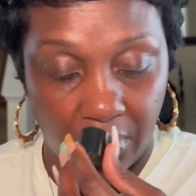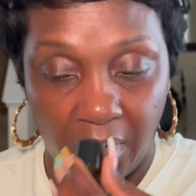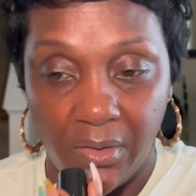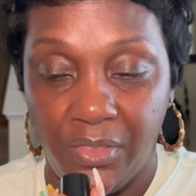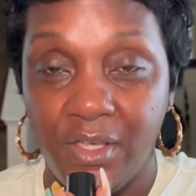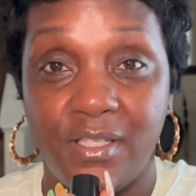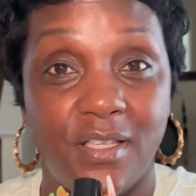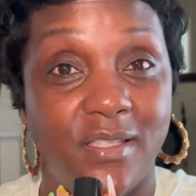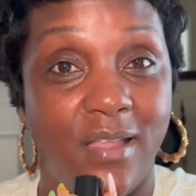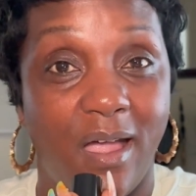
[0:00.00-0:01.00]
This is
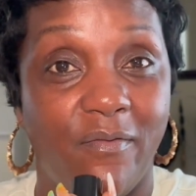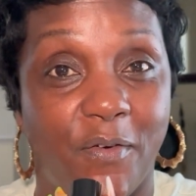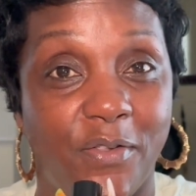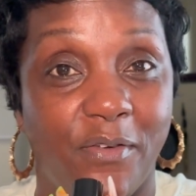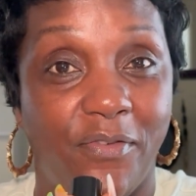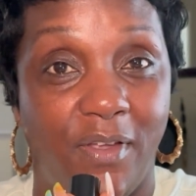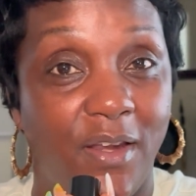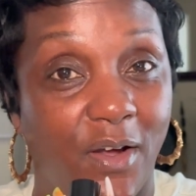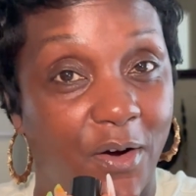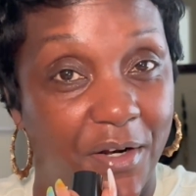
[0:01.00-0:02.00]
not for the
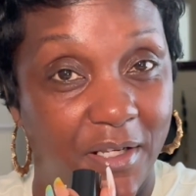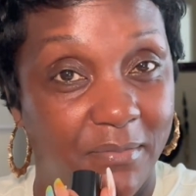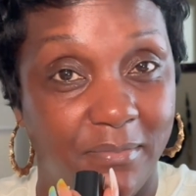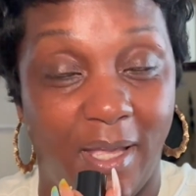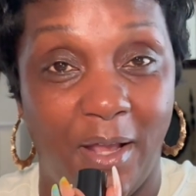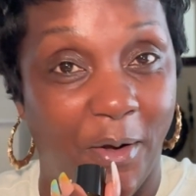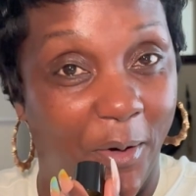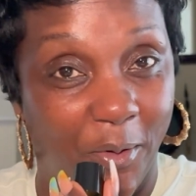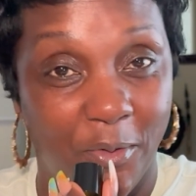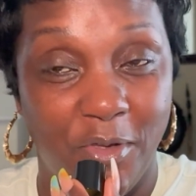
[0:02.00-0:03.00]
faint-hearted at
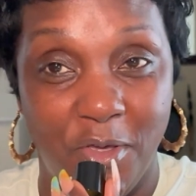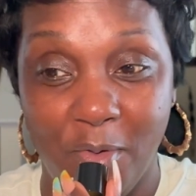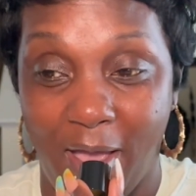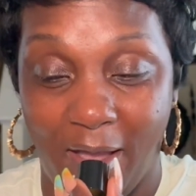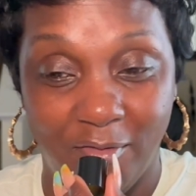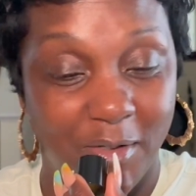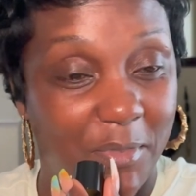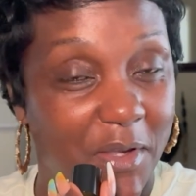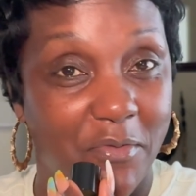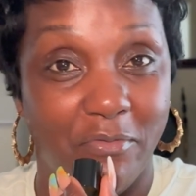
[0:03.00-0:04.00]
all. You have to
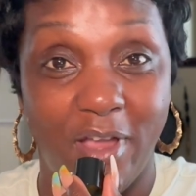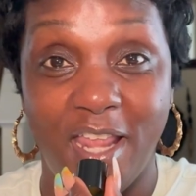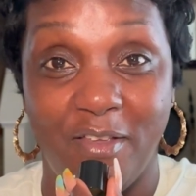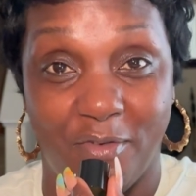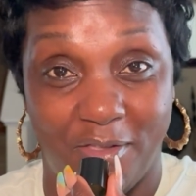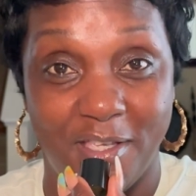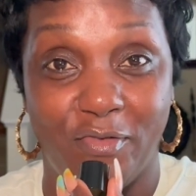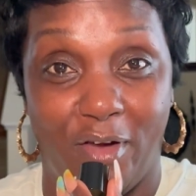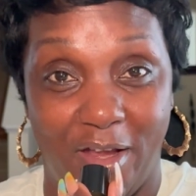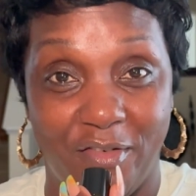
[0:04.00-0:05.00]
be ready for this
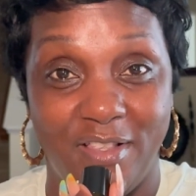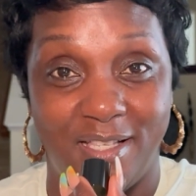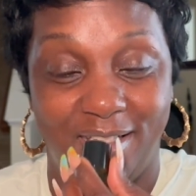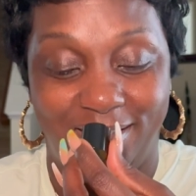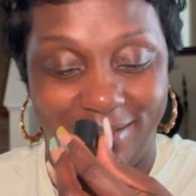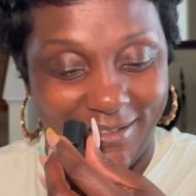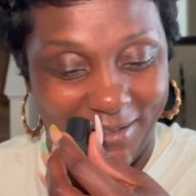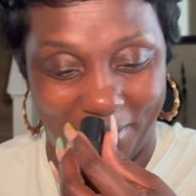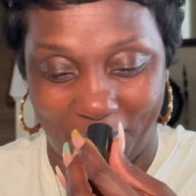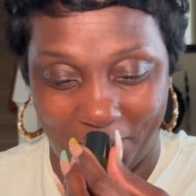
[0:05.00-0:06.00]
fragrance.
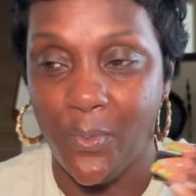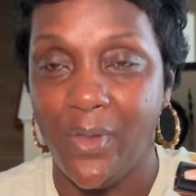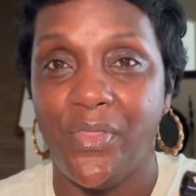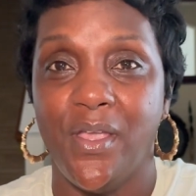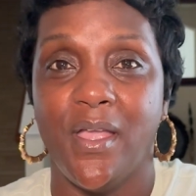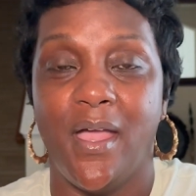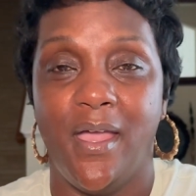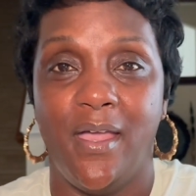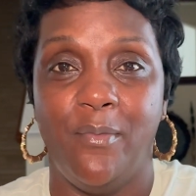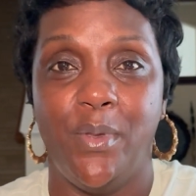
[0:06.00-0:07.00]
One thing I
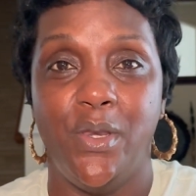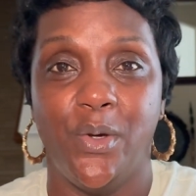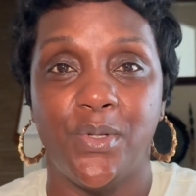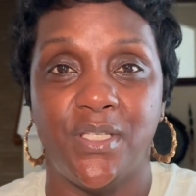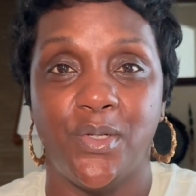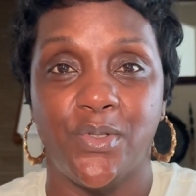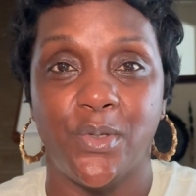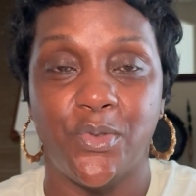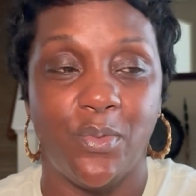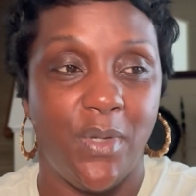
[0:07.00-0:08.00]
have been noticing on
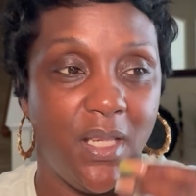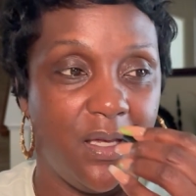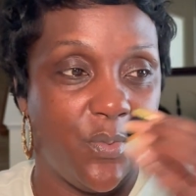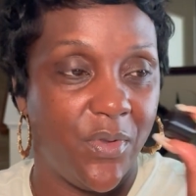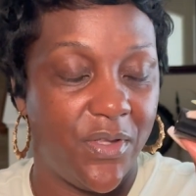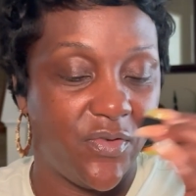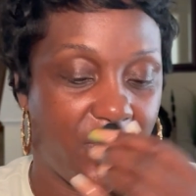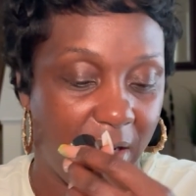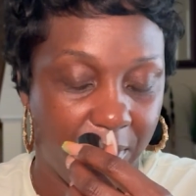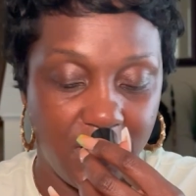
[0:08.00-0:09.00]
social media with this
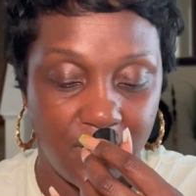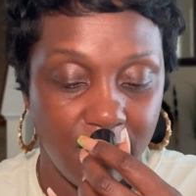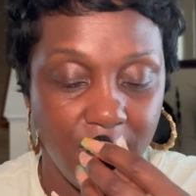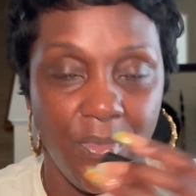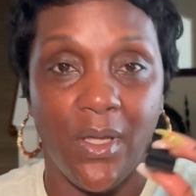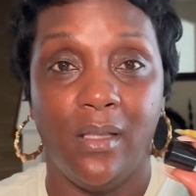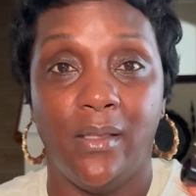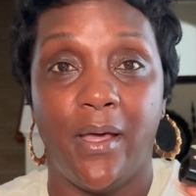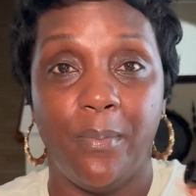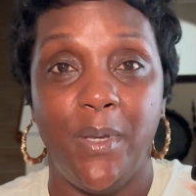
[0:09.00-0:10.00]
fragrance, a
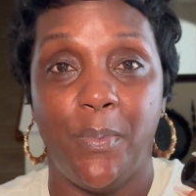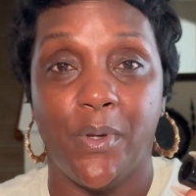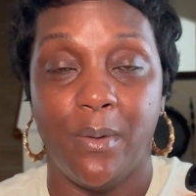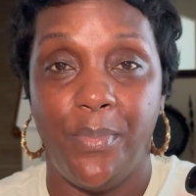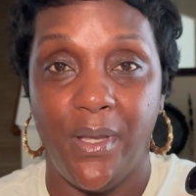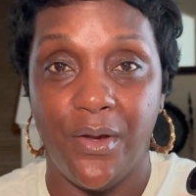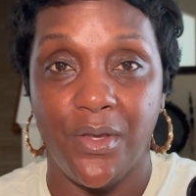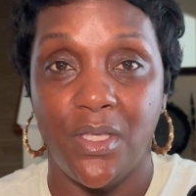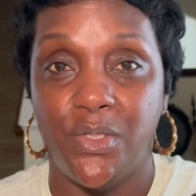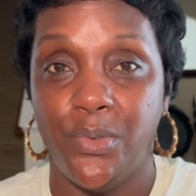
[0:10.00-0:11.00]
lot of people comparing
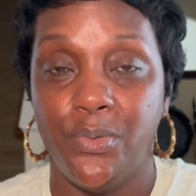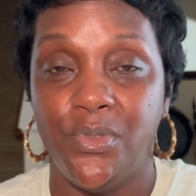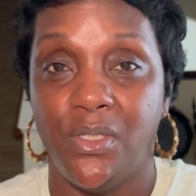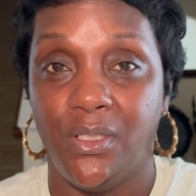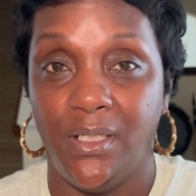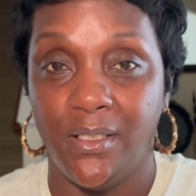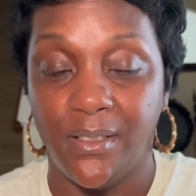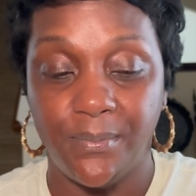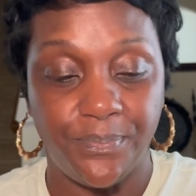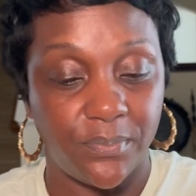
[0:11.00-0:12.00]
it to Delina.